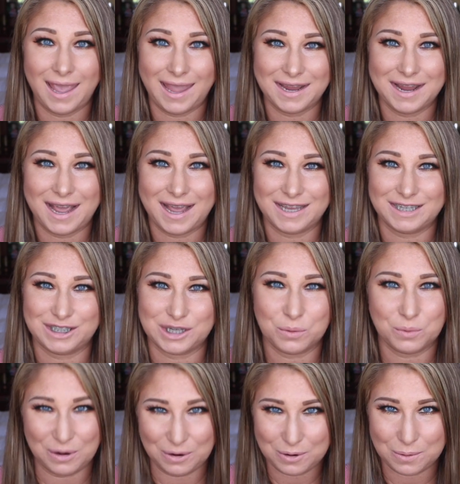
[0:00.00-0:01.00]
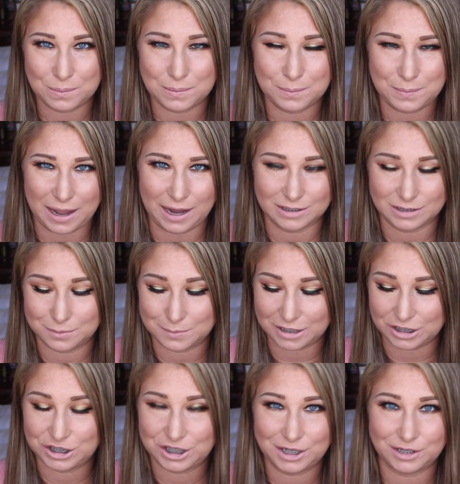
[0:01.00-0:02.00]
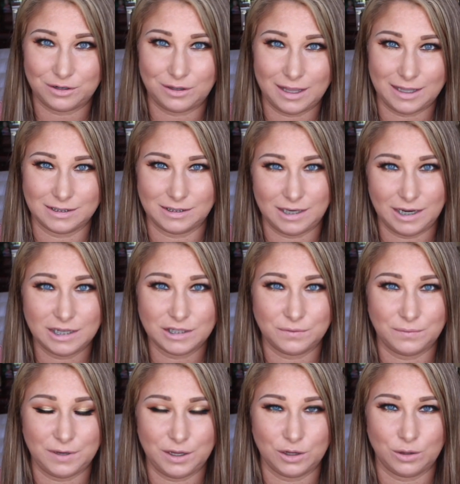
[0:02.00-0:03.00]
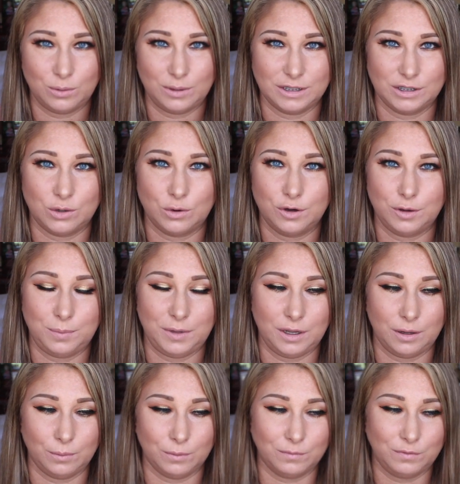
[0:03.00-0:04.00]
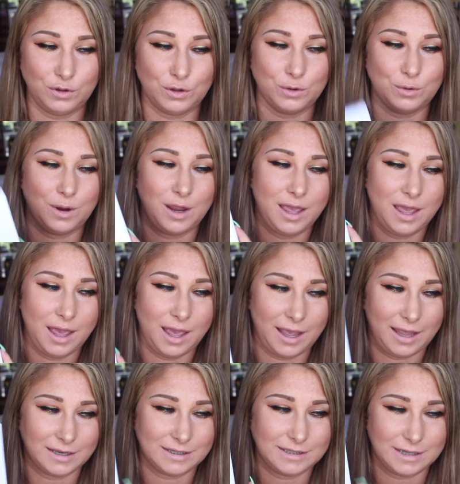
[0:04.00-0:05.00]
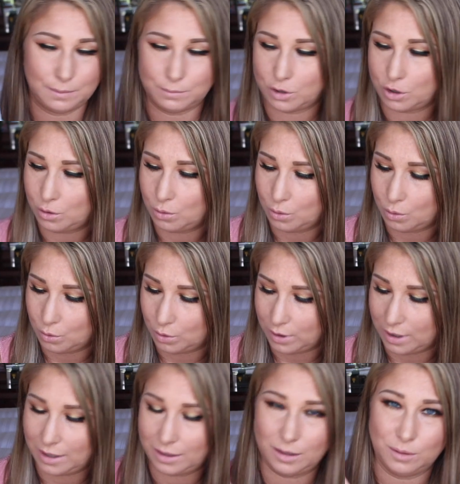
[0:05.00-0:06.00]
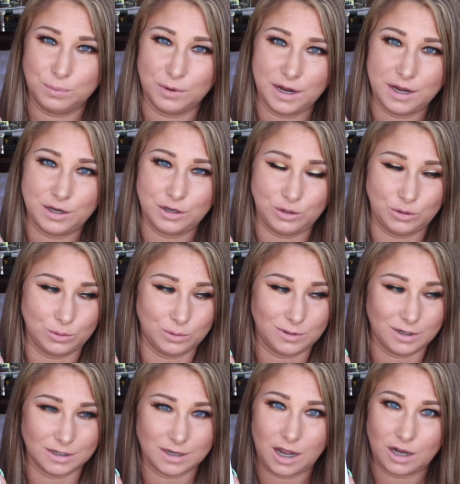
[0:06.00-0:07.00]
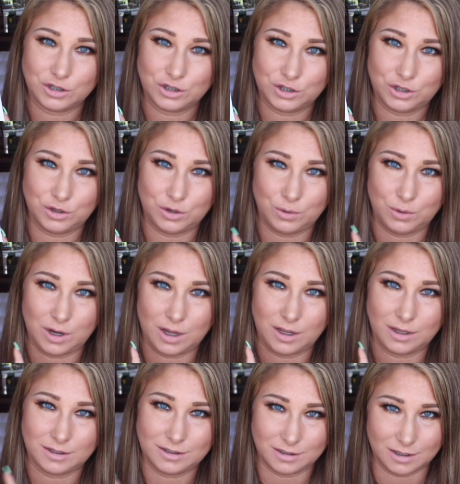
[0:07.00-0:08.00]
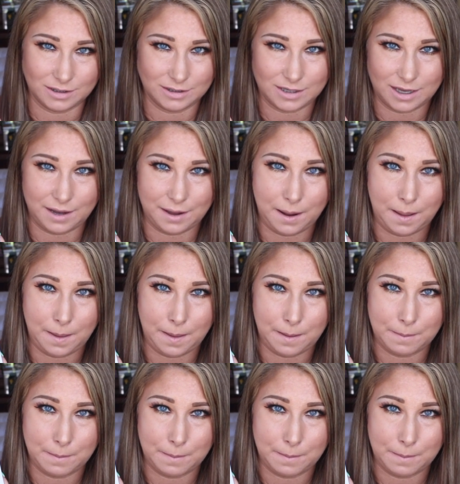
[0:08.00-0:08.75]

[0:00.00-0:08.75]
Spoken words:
Hey guys, welcome back to my channel, and today's video is going to be a review and demo on the brand new Natasha Denona Sunset